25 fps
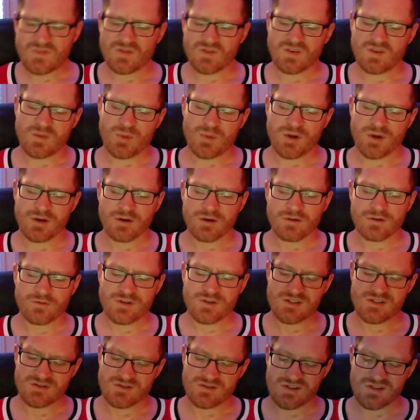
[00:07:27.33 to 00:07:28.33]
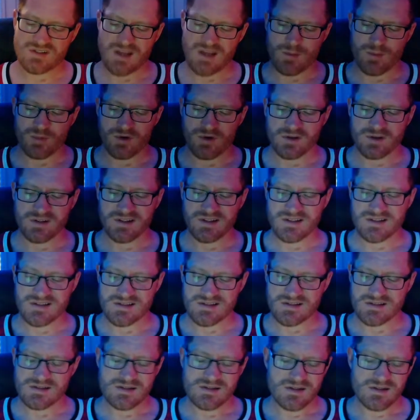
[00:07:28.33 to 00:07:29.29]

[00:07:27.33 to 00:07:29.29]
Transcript: to put in her freezer just temporarily, because